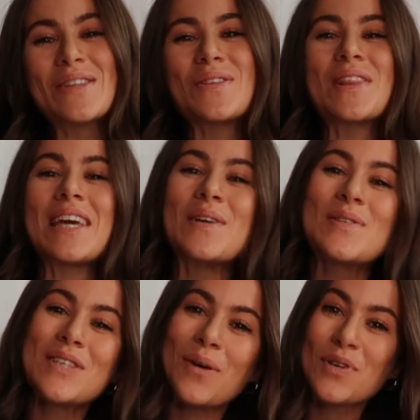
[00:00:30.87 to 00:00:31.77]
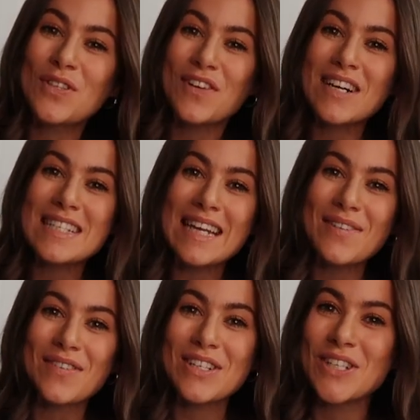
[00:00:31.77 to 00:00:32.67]
So thank you so much firstly
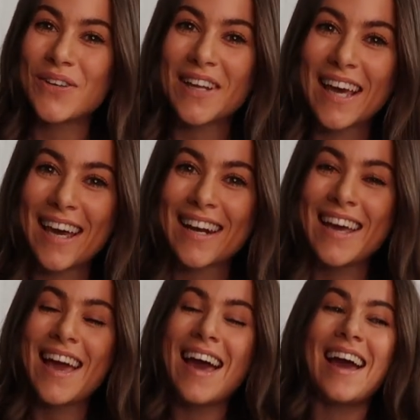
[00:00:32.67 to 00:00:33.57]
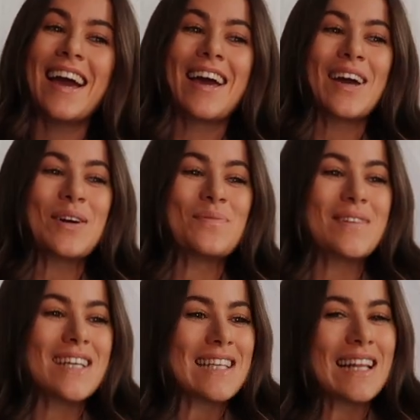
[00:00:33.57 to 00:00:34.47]
for tuning in.
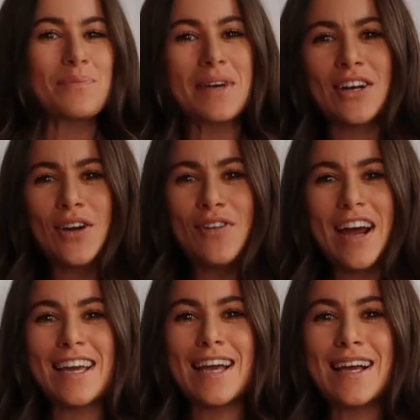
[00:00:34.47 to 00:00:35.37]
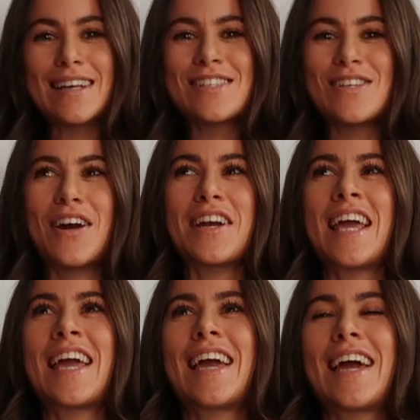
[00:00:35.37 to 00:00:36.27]
It's a little bit nerve-wracking
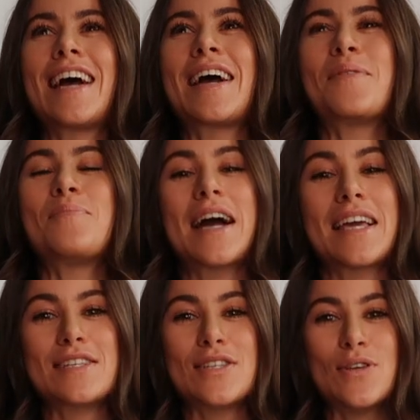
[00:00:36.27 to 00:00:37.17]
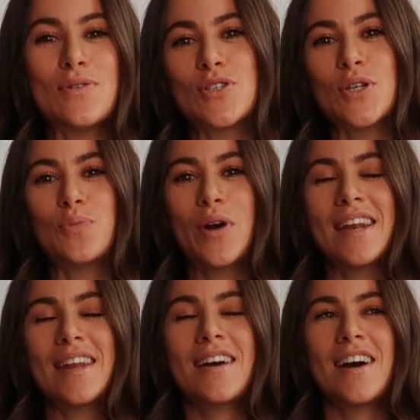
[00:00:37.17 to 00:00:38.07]
starting back into YouTube
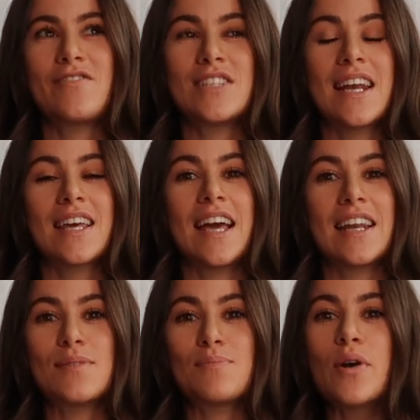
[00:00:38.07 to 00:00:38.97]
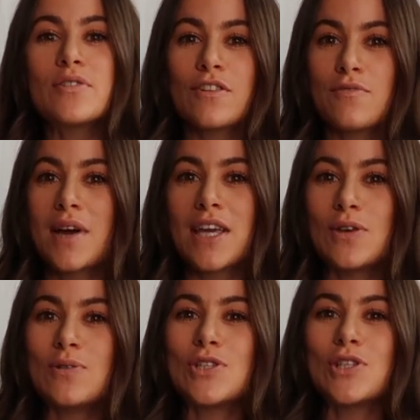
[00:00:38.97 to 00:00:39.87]
when I've dedicated most of my
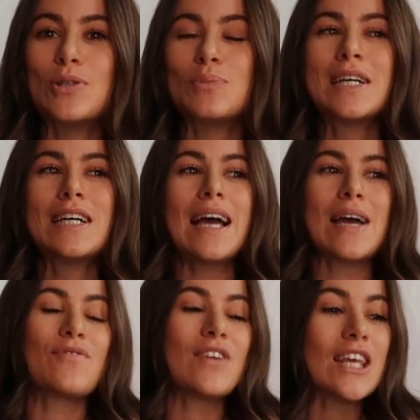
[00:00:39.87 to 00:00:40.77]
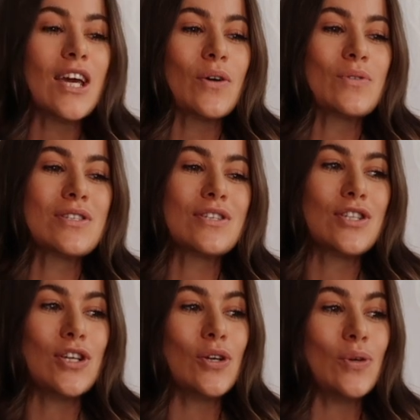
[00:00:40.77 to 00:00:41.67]
YouTube videos
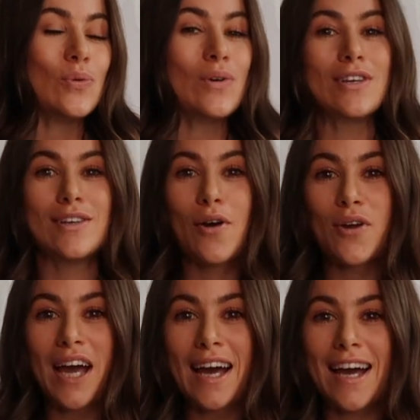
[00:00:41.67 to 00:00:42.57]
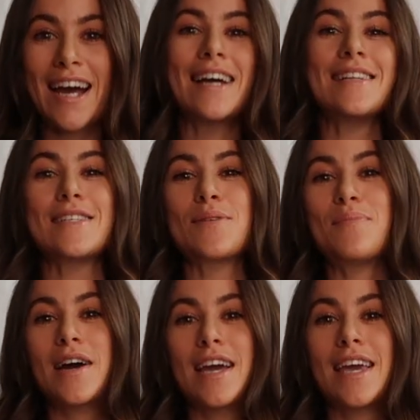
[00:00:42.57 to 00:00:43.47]
to yoga and
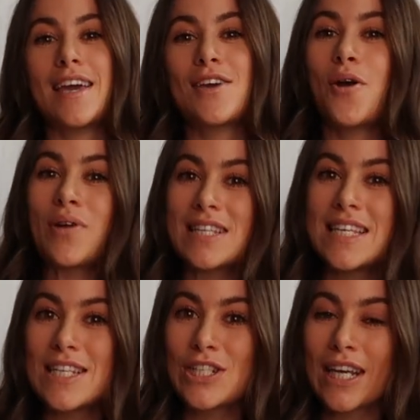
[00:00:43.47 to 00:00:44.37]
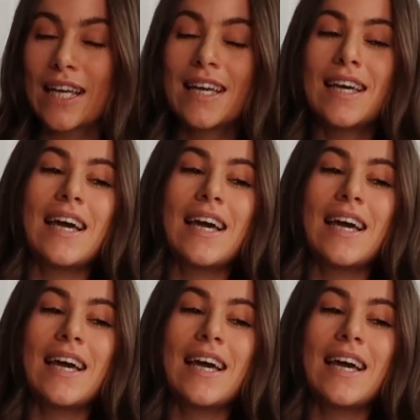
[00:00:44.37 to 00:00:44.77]
my yoga teaching.